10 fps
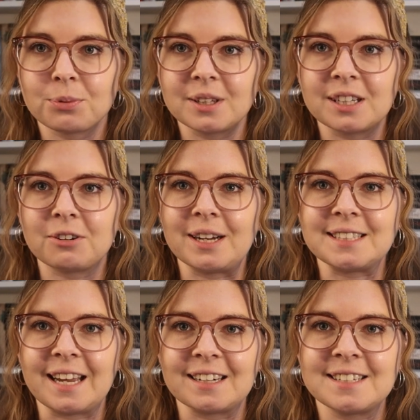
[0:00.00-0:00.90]
really great
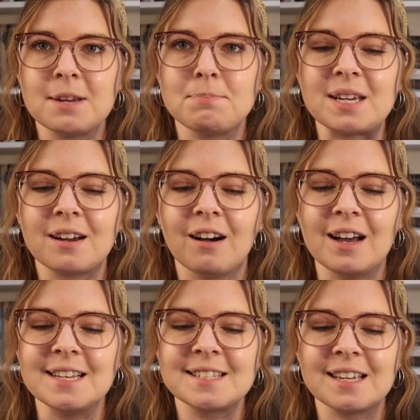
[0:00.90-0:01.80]
to annotate
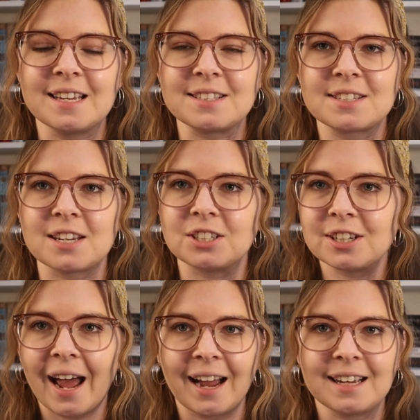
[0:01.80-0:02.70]
because it's such
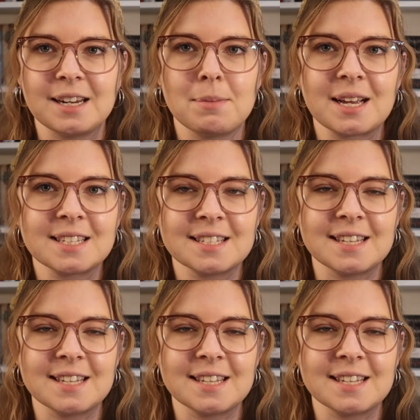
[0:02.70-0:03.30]
an academic